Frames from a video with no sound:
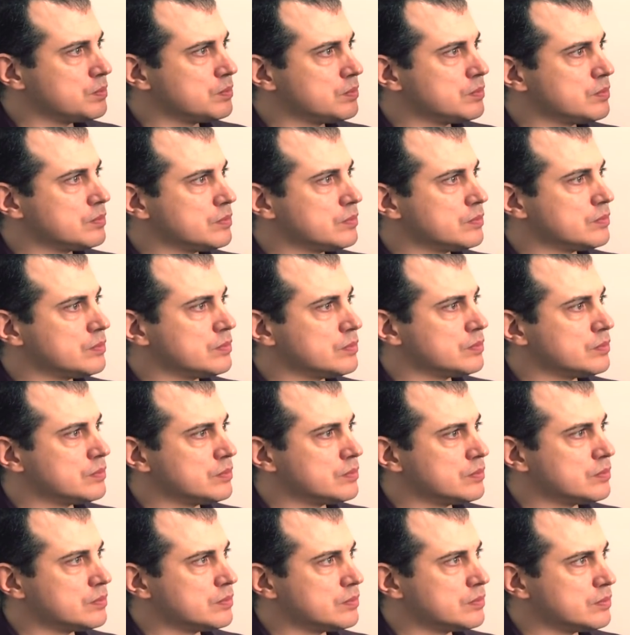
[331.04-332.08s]

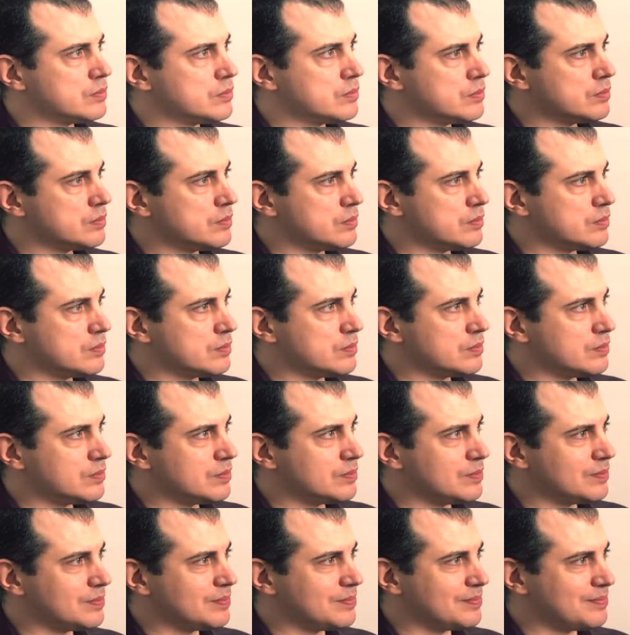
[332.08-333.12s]

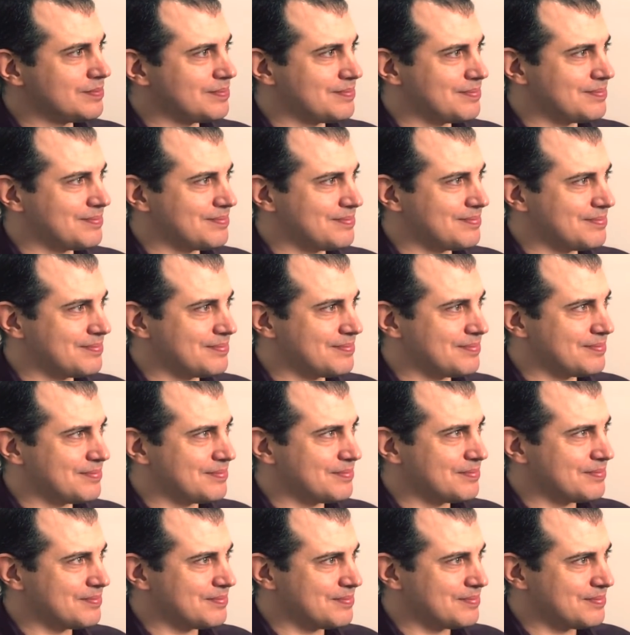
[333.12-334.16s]

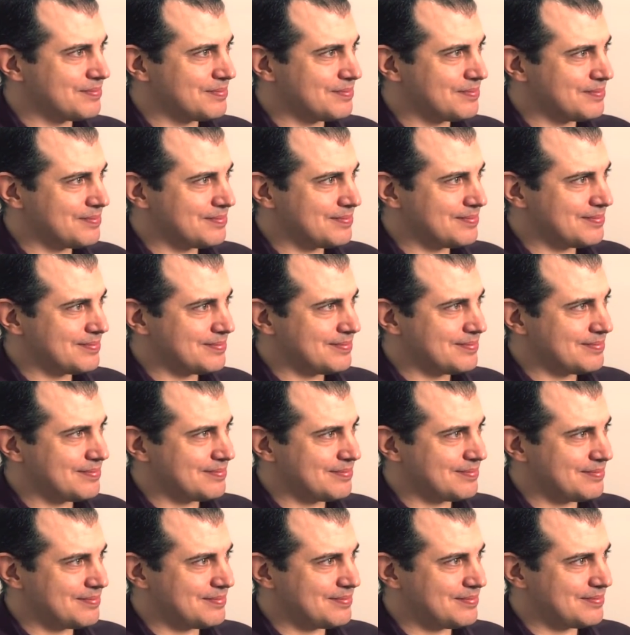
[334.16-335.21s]

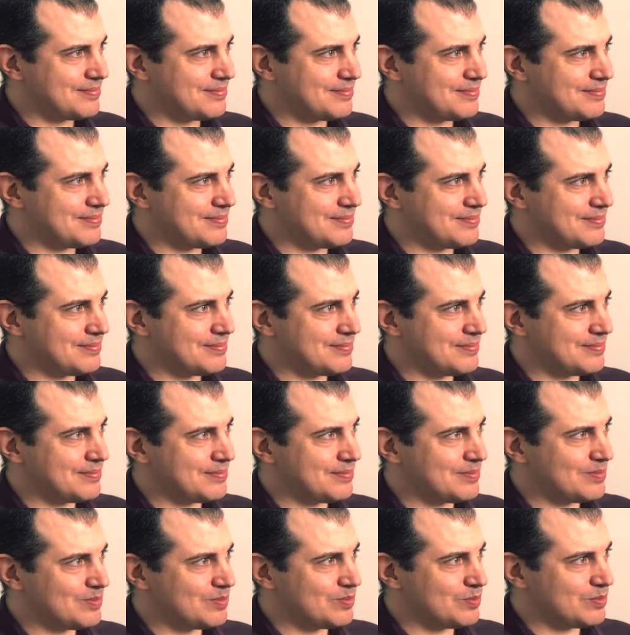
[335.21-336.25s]

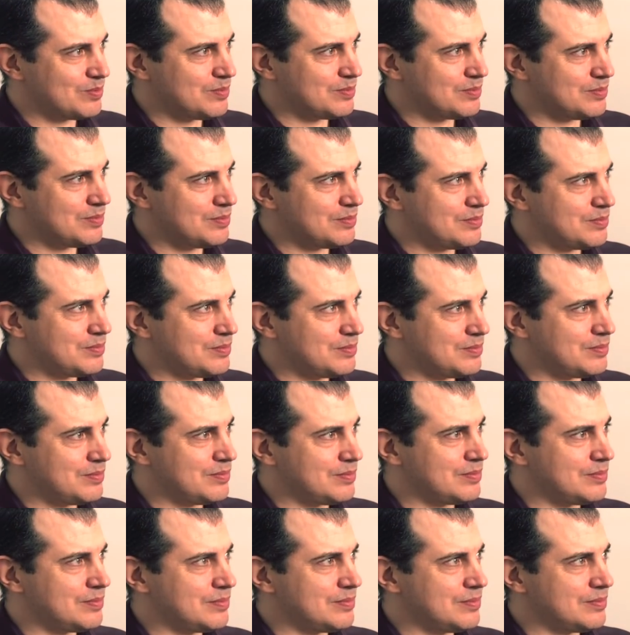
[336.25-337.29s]

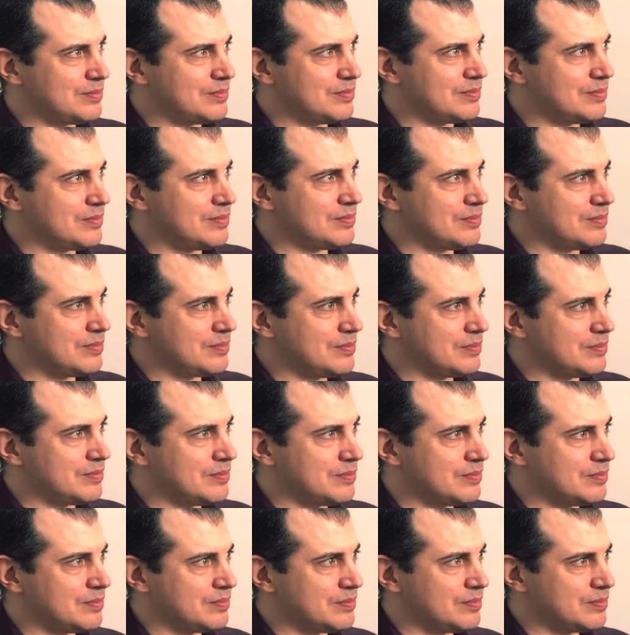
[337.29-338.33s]

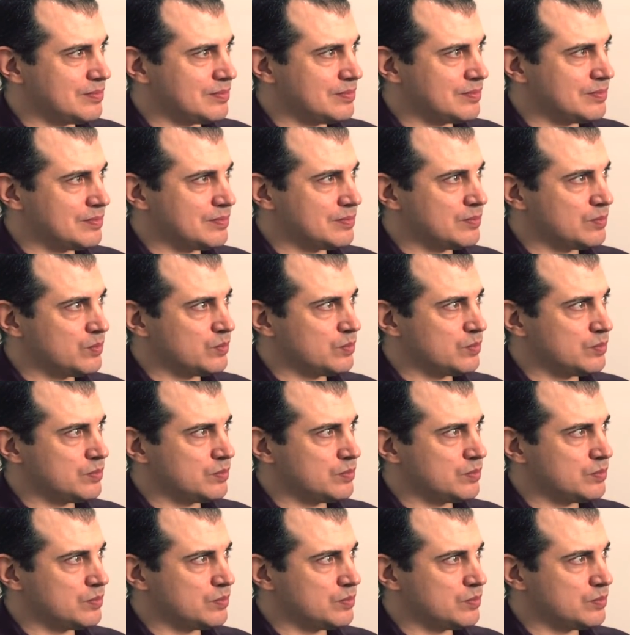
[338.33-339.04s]
No words are spoken by the person on screen.